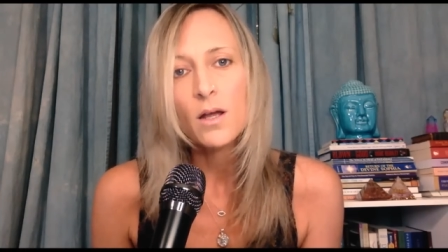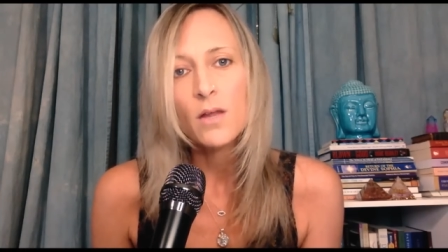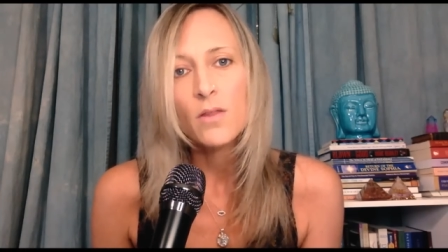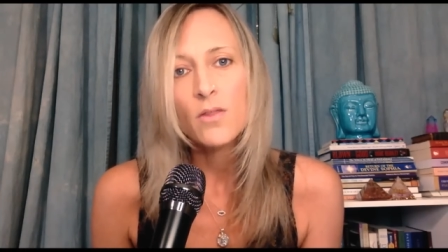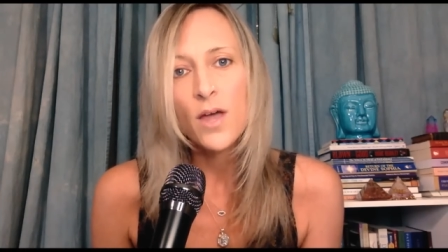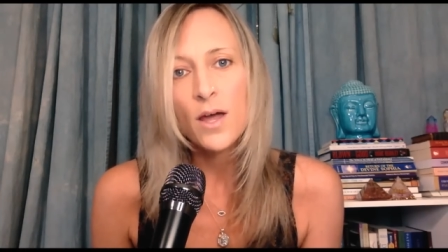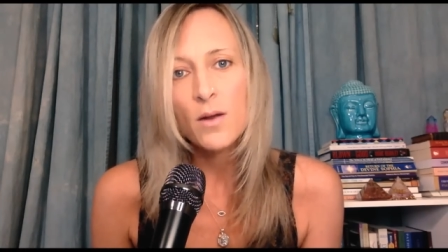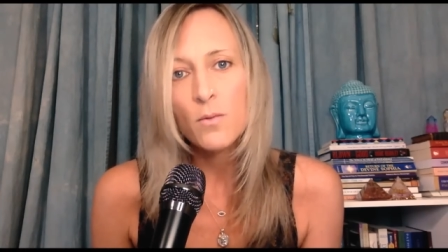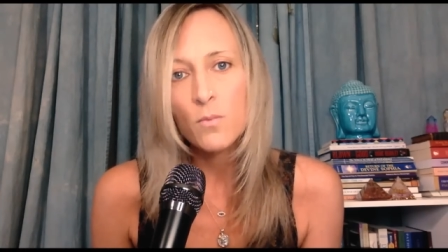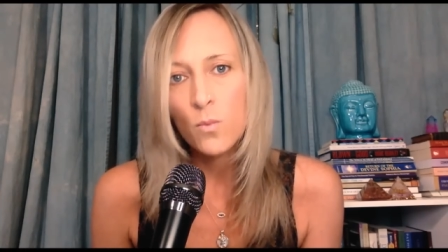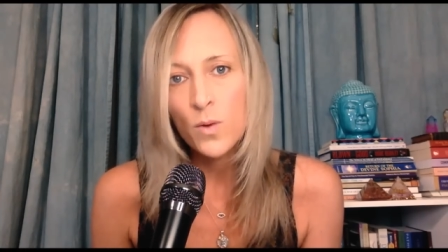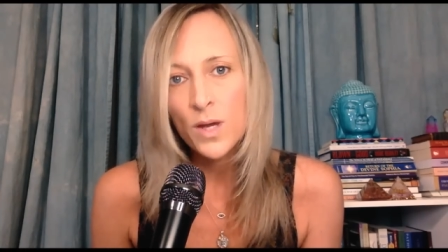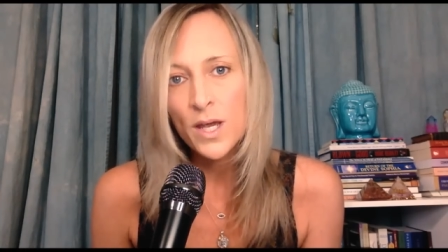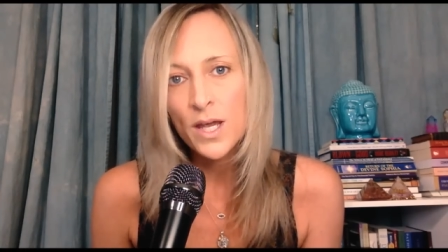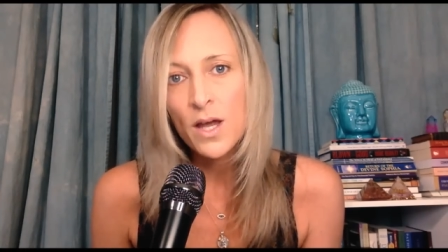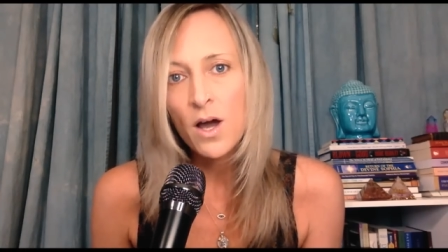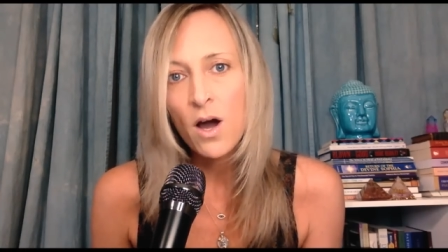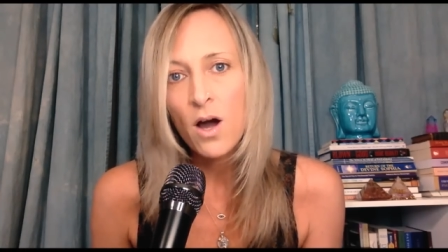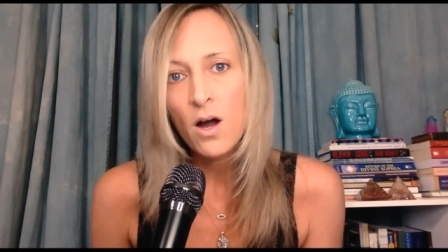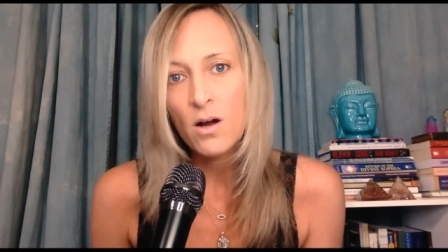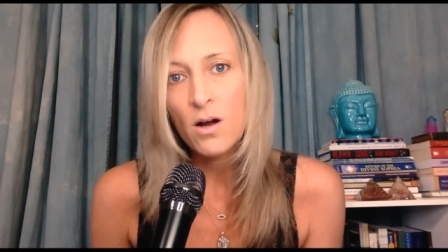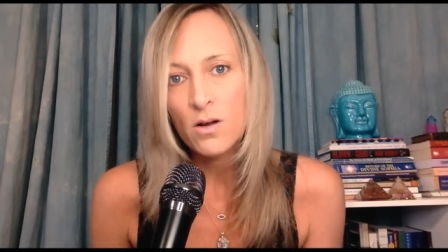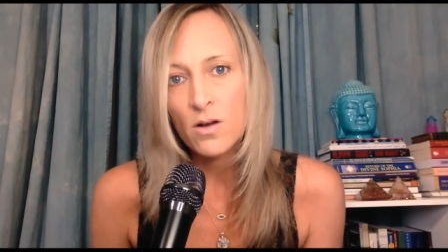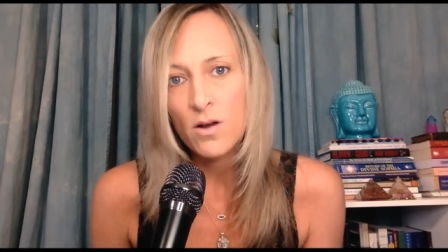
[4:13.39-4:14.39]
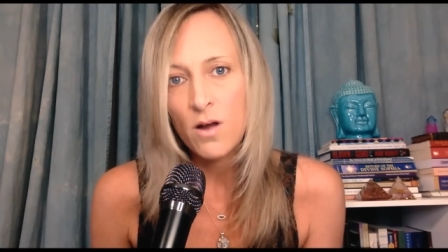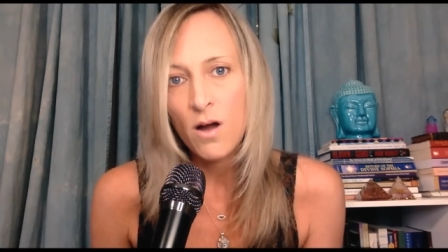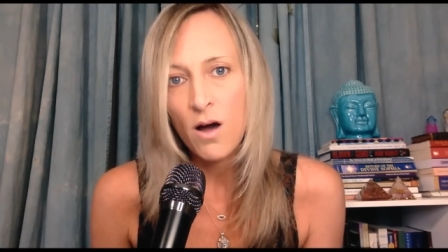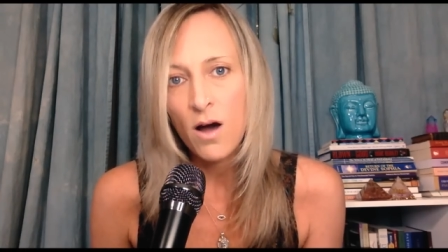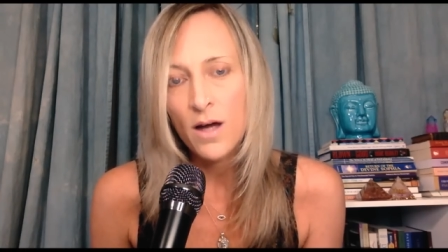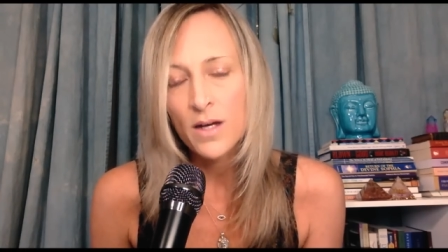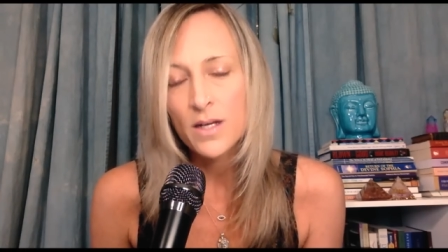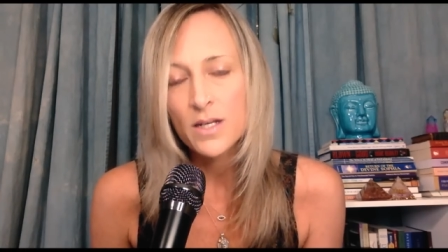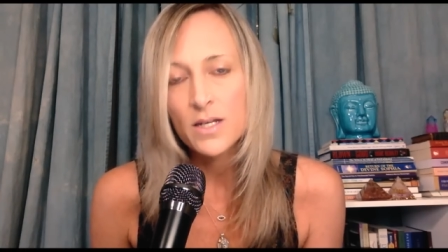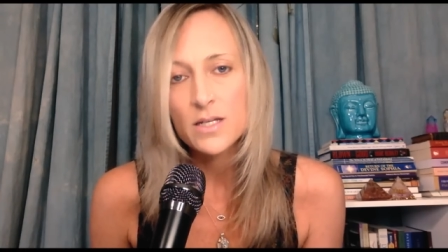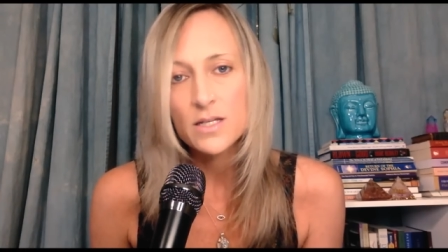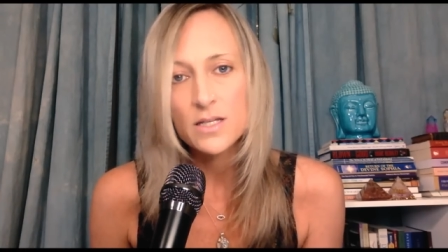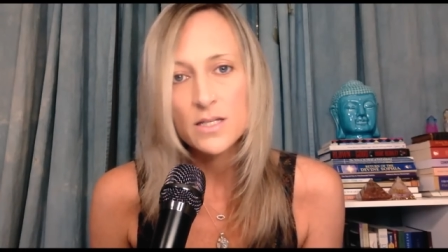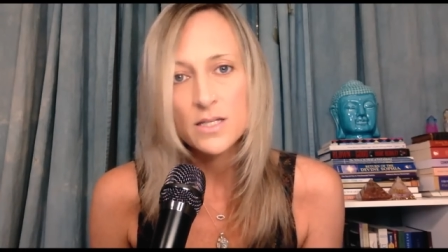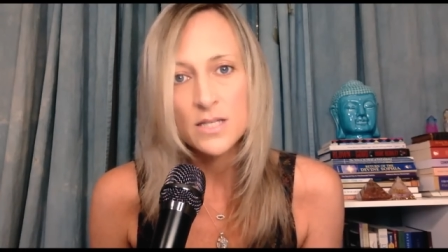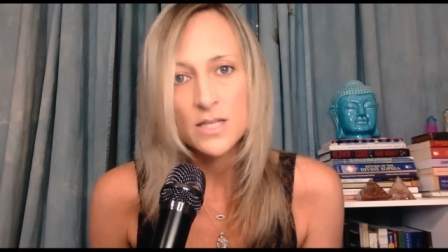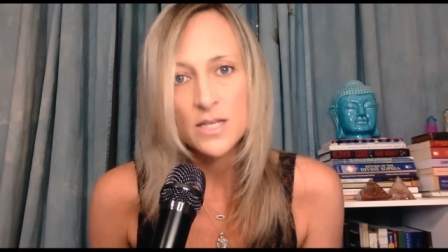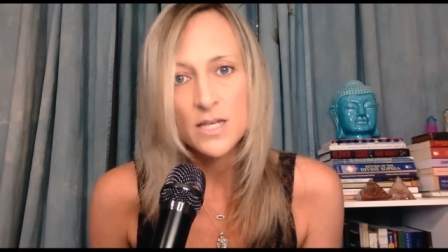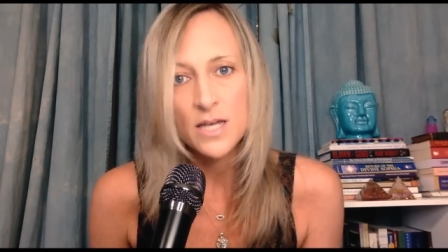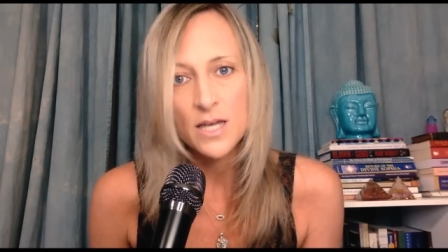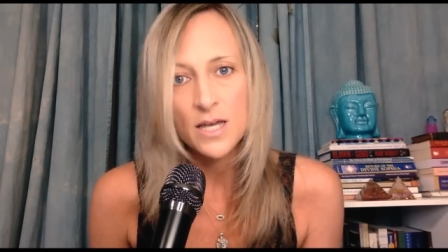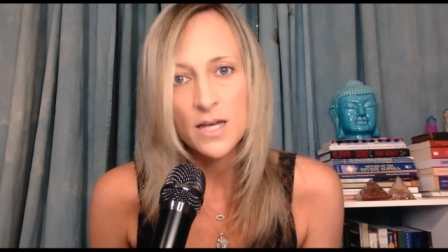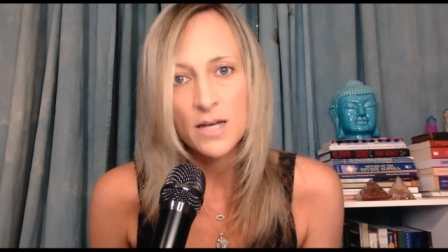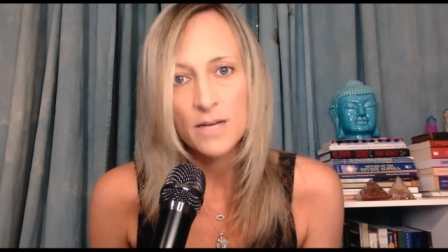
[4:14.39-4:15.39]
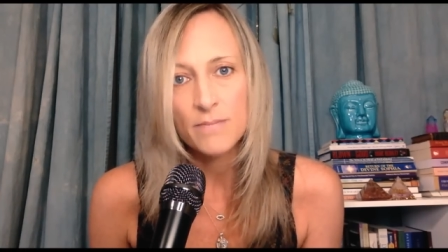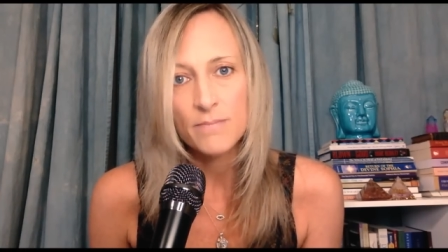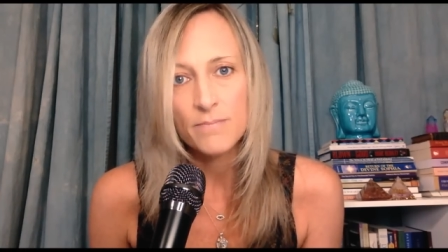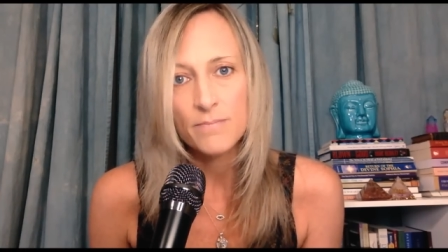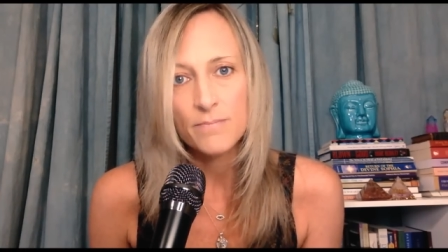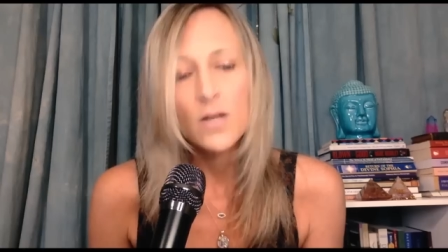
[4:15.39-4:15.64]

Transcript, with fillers: that we are not seeing?